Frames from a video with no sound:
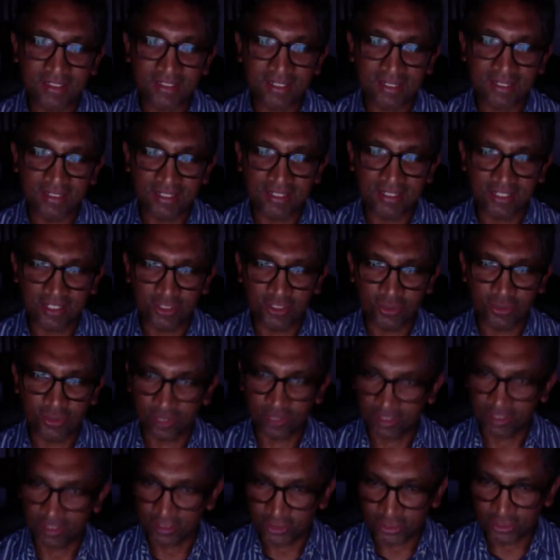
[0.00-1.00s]
done in a
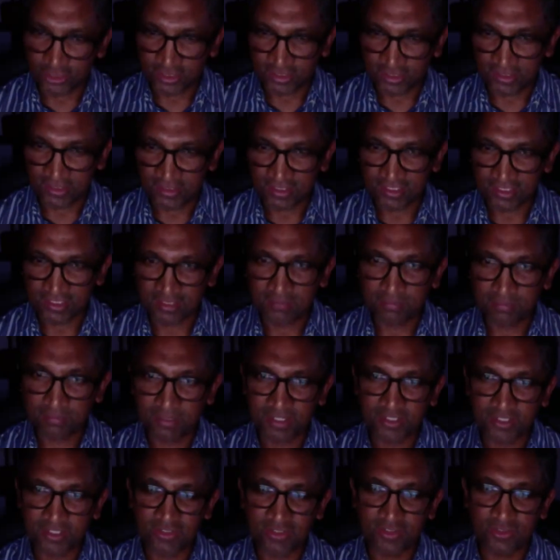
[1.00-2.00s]
urology clinic in
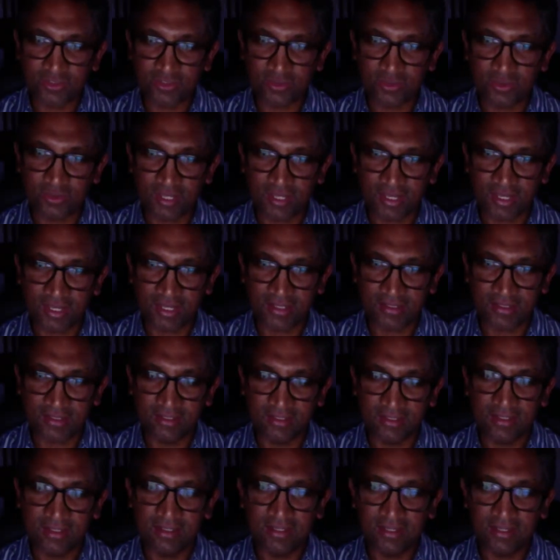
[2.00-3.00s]
patients who had
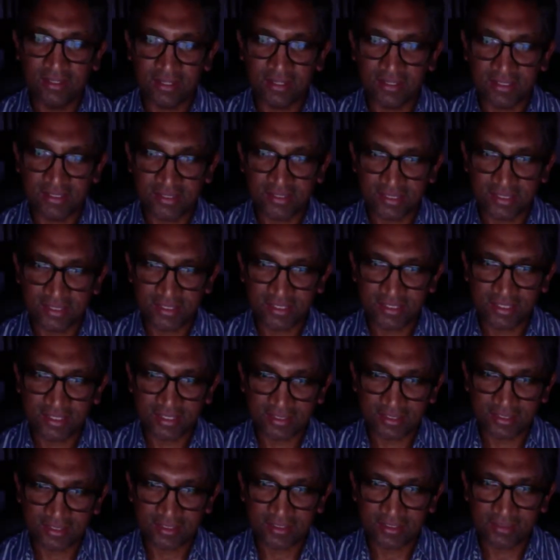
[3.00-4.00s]
uh, C K
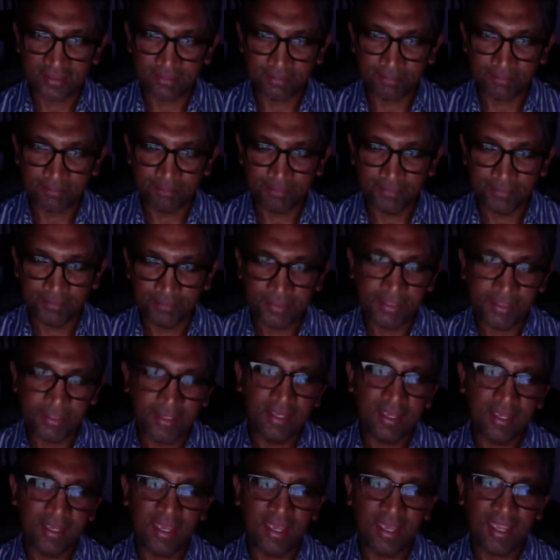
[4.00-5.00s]
D,
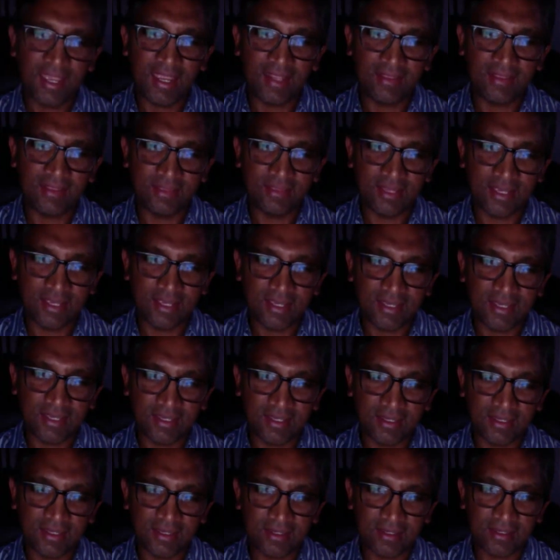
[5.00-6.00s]
and
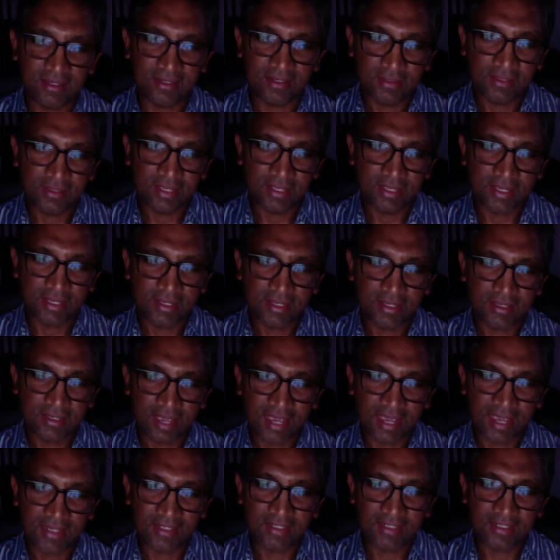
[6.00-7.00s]
they, uh, they
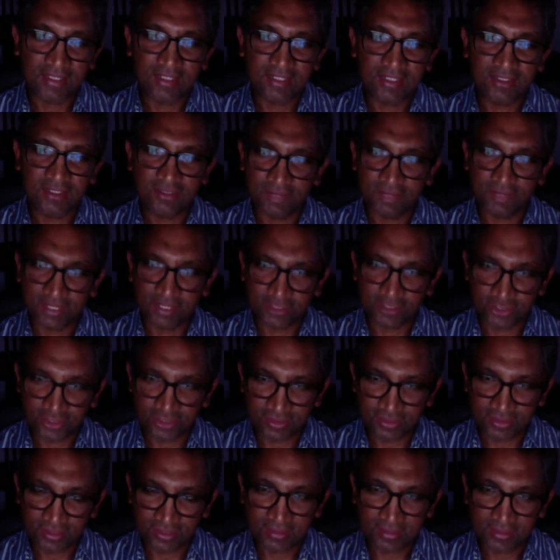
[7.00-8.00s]
had an
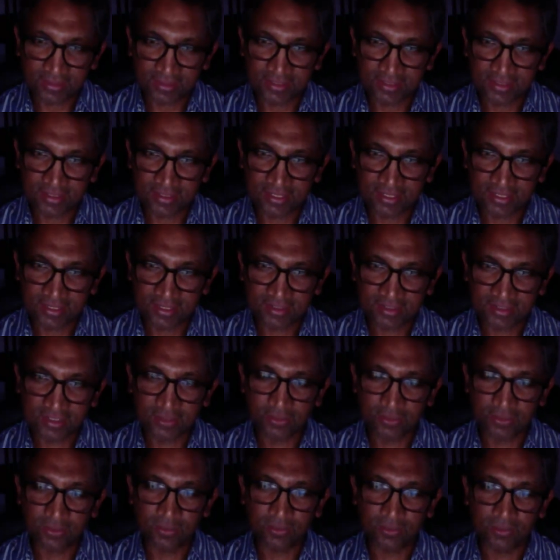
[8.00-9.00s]
intervention in the study.
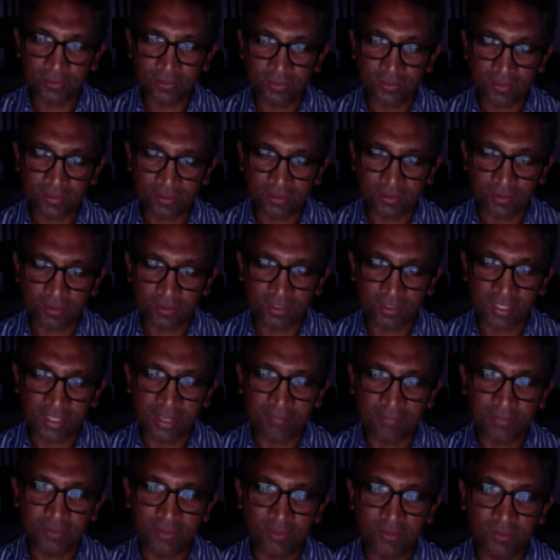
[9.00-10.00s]
So what
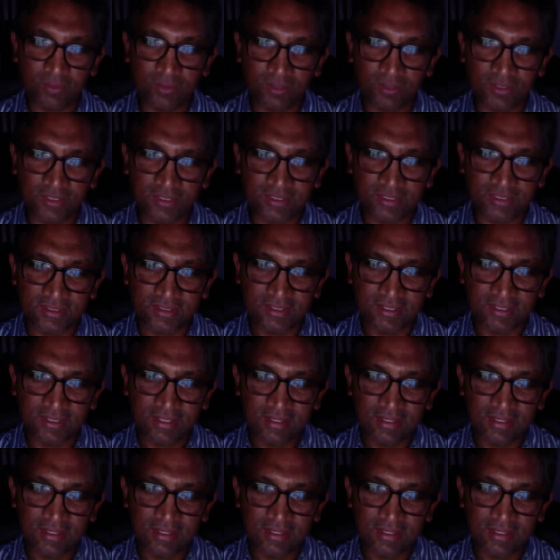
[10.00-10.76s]
happened was